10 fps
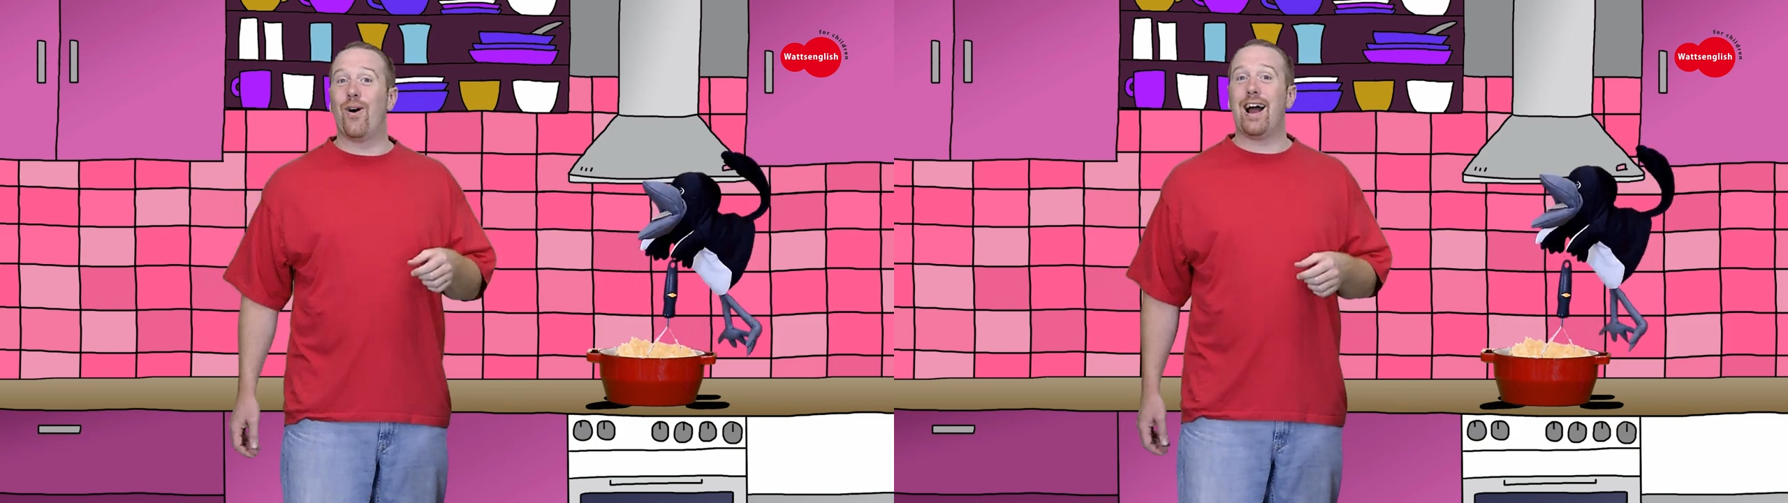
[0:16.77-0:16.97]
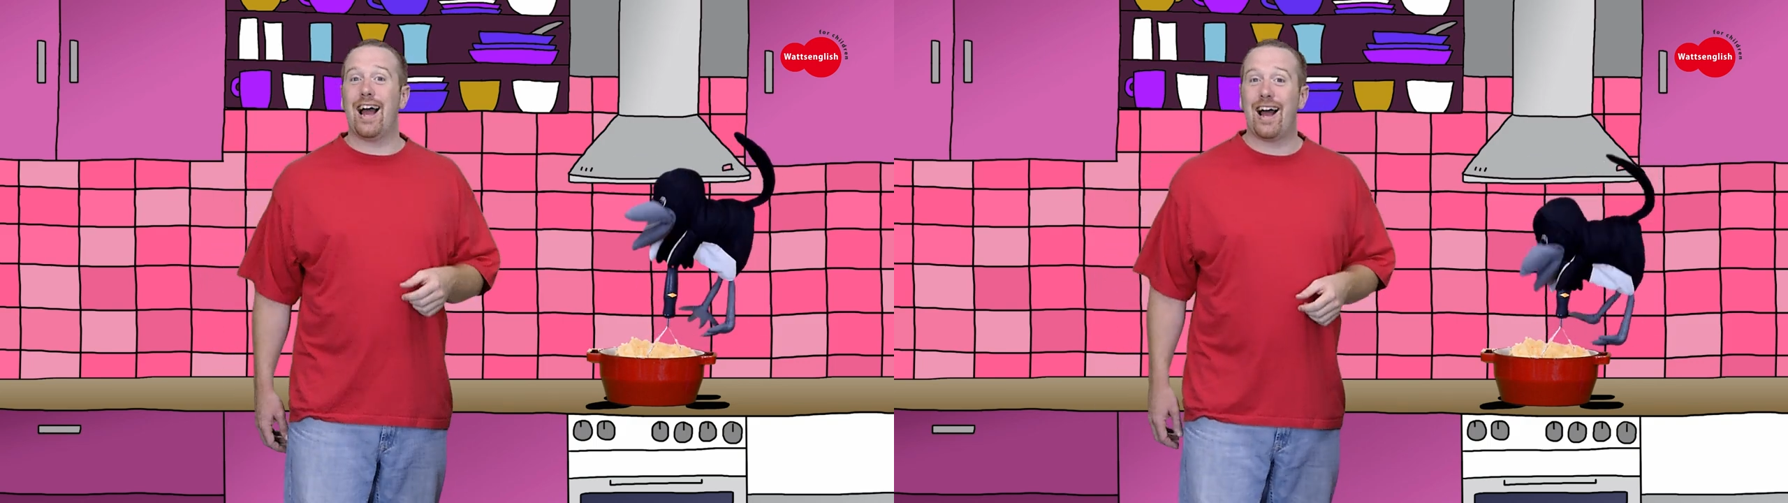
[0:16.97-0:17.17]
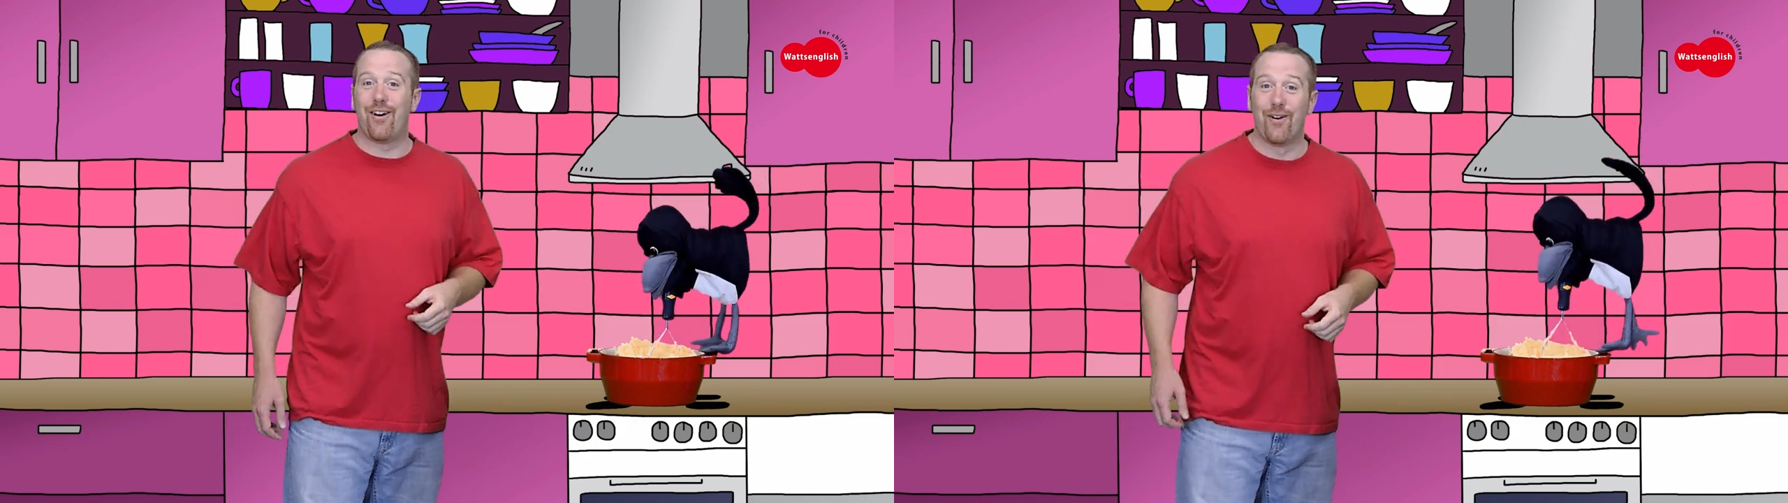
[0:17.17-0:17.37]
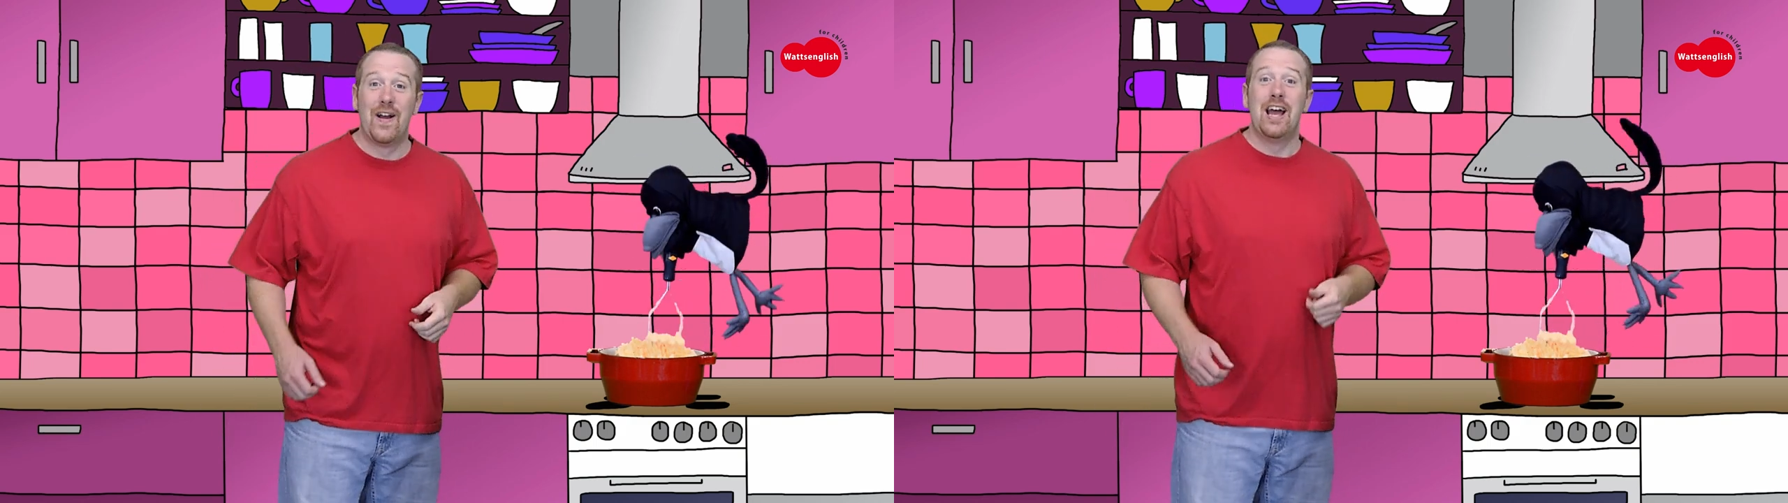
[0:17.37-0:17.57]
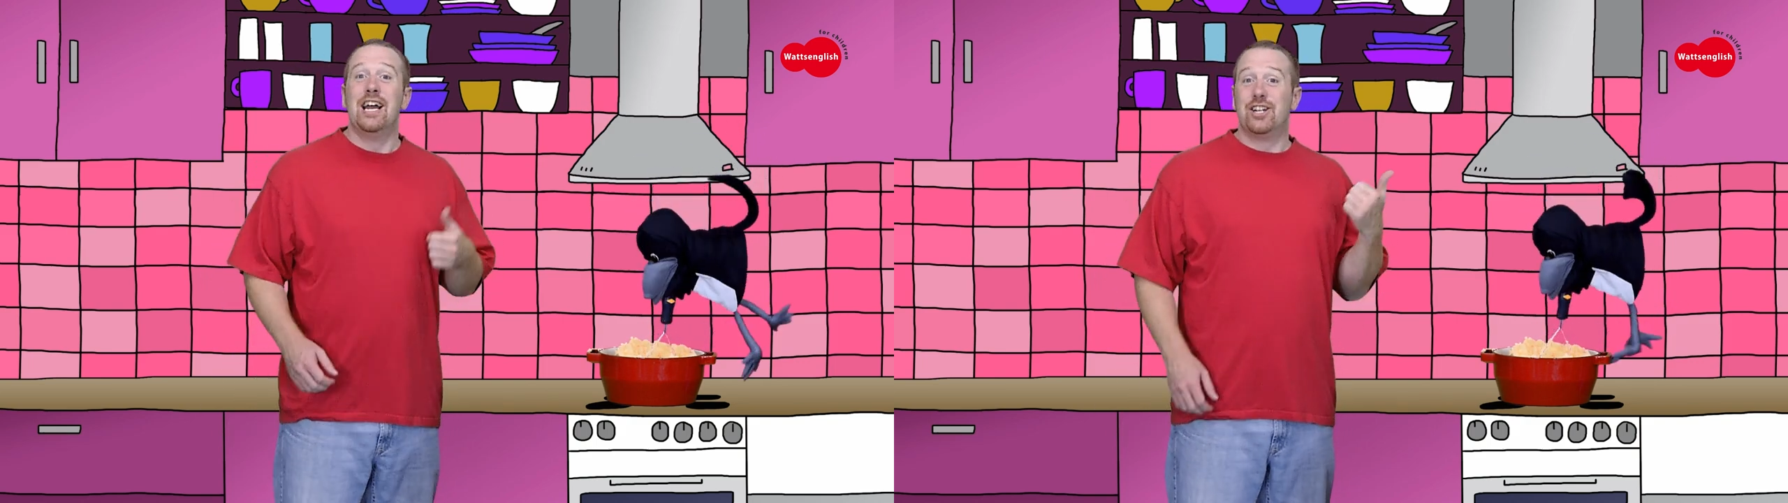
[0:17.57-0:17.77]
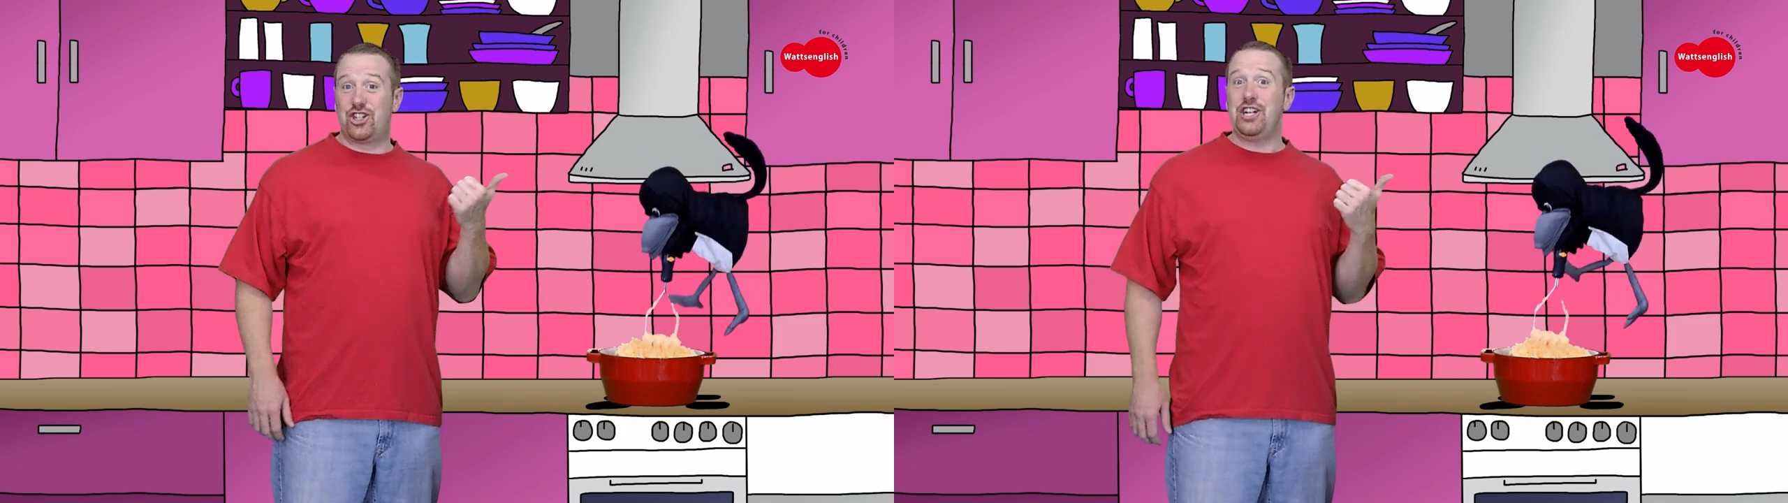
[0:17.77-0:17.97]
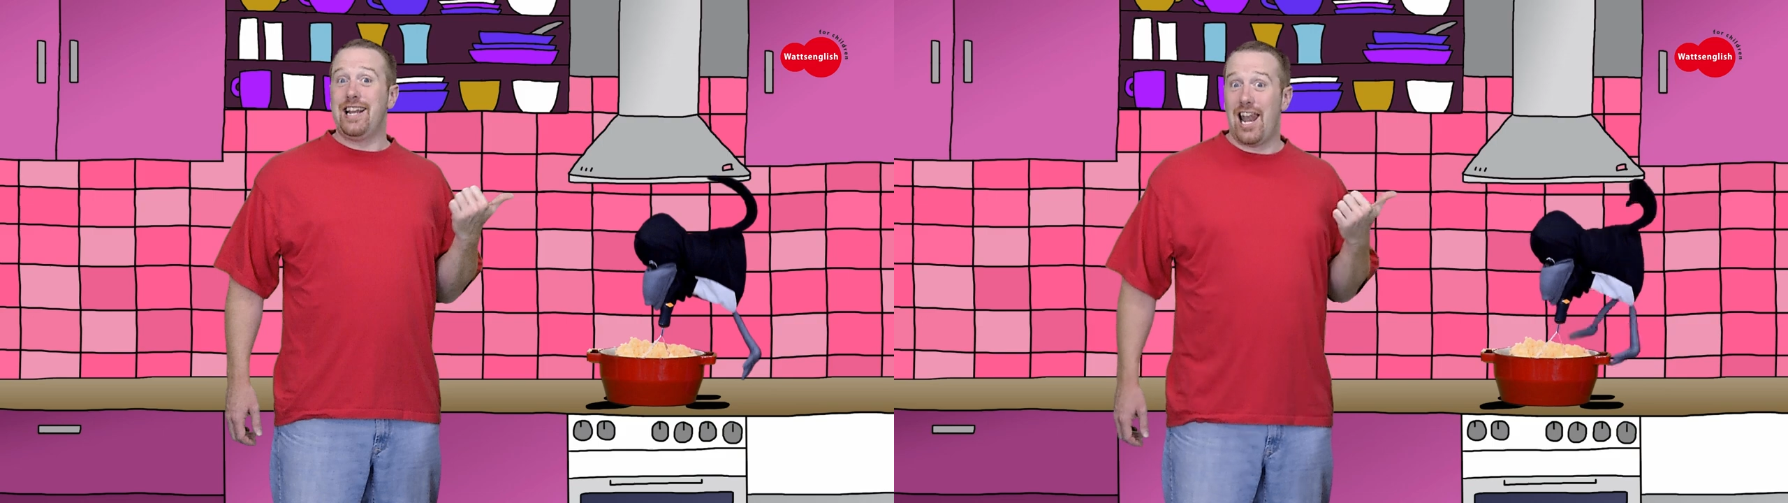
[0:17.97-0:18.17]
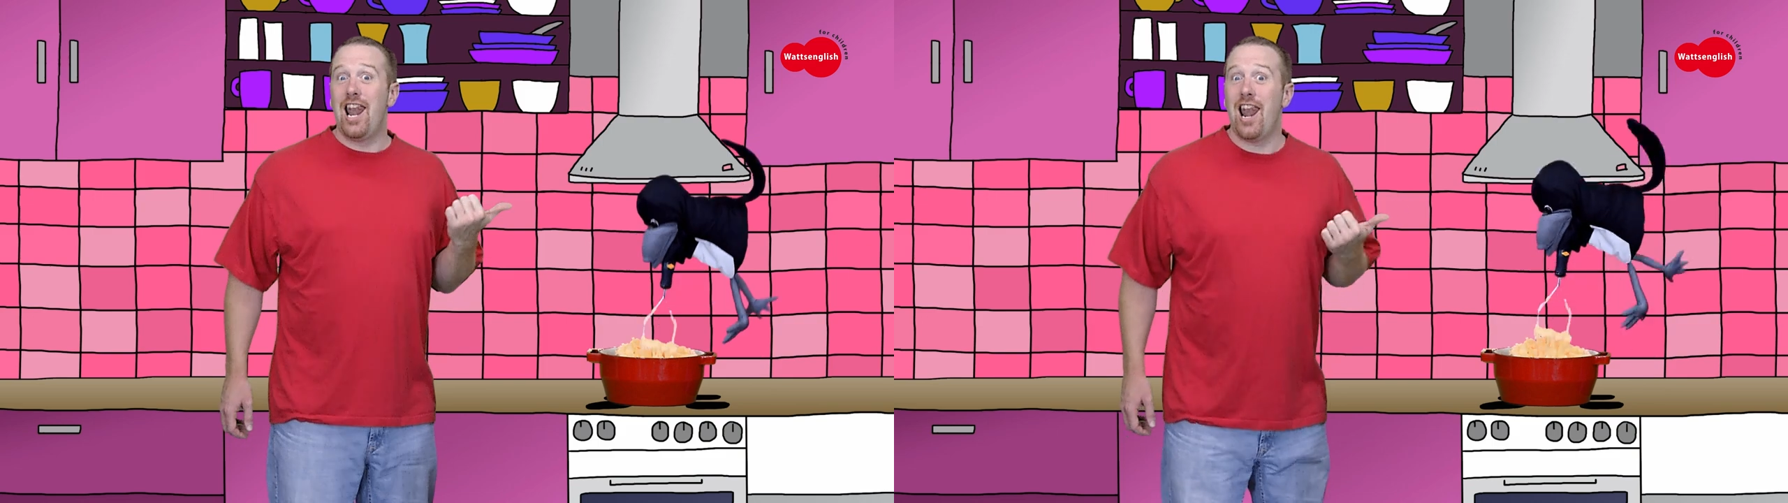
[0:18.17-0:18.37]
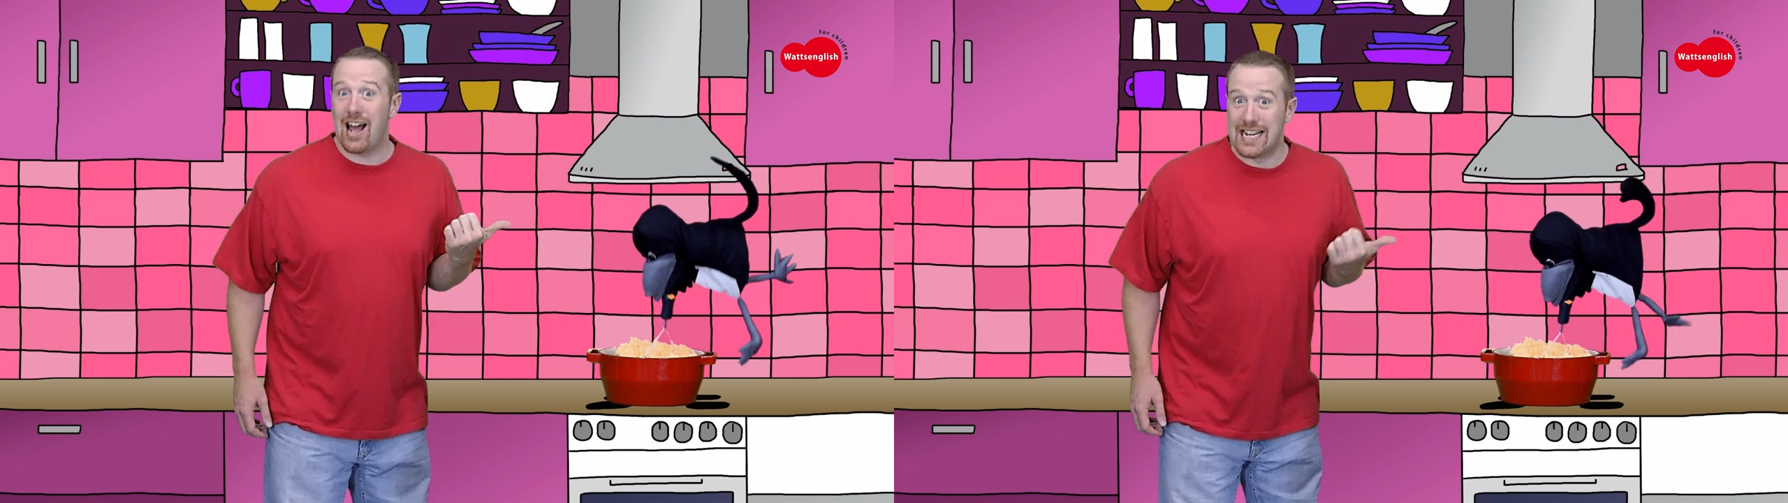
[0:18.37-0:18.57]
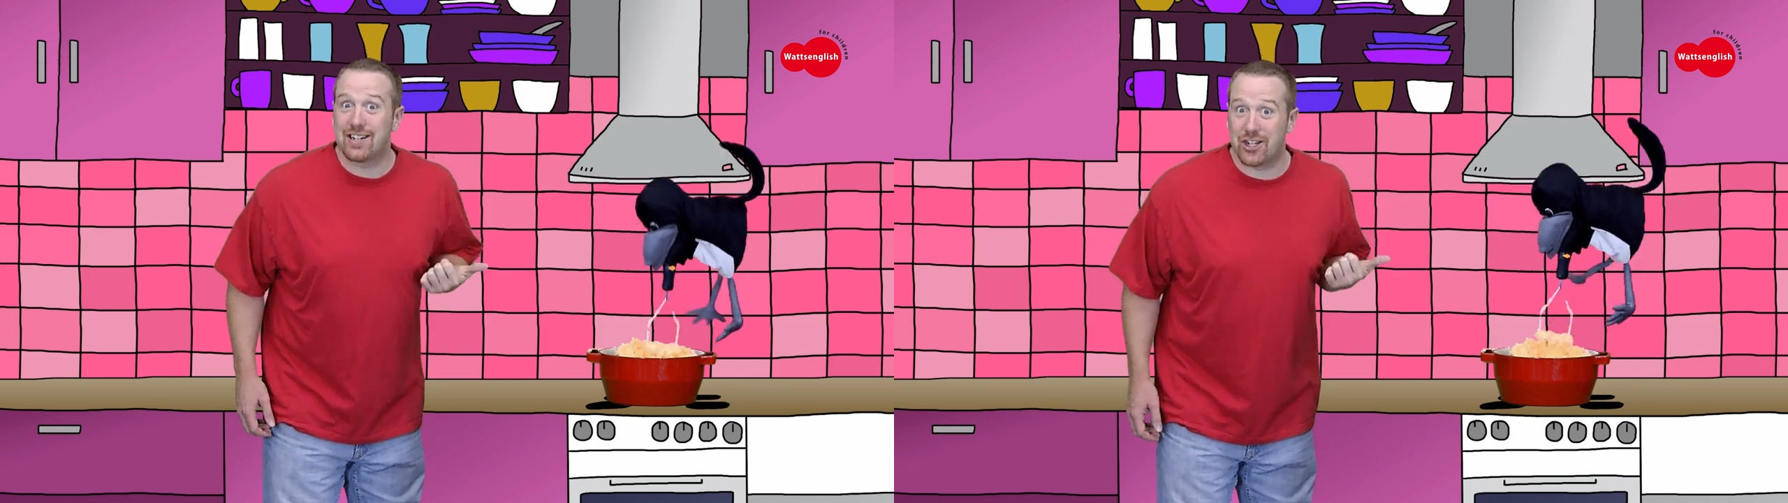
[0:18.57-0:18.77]
Wow, she
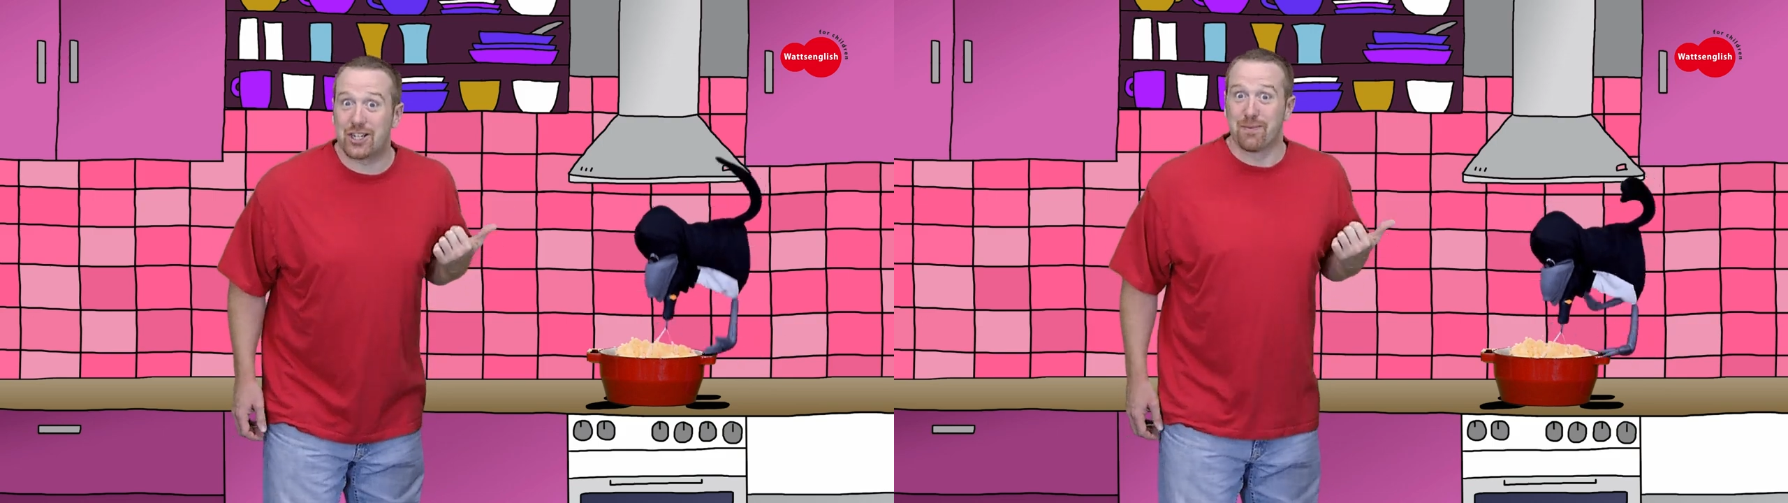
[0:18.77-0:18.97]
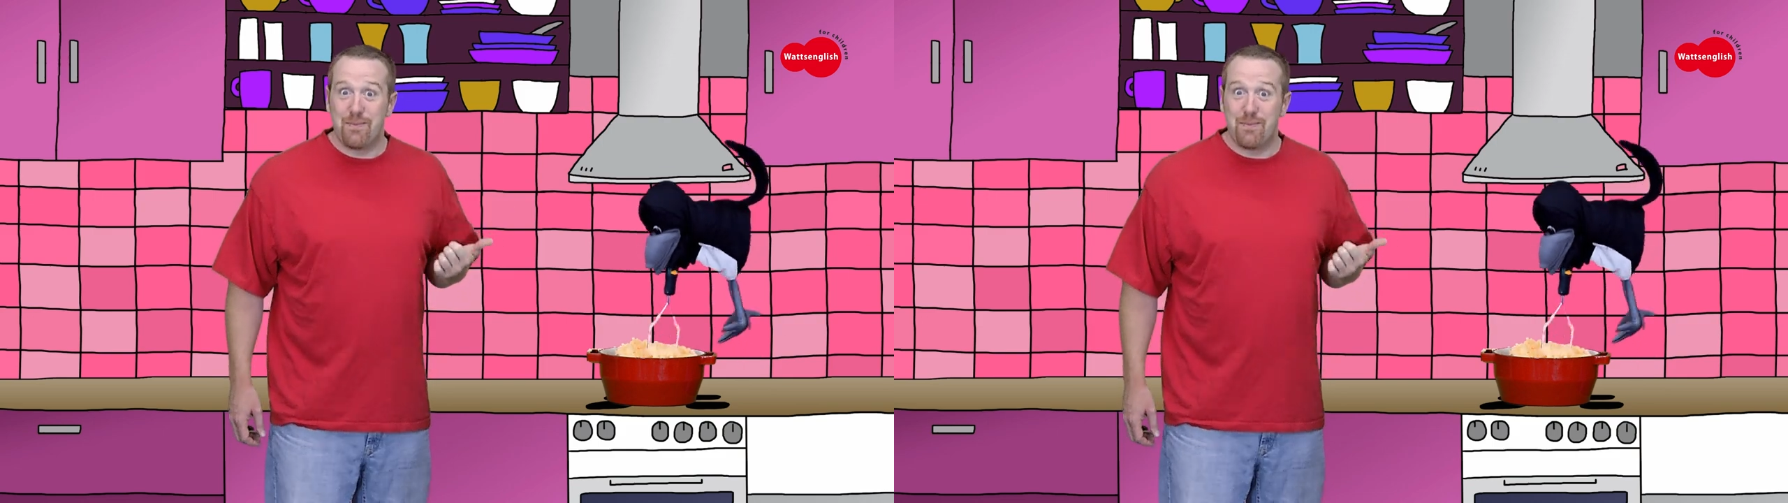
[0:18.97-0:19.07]
likes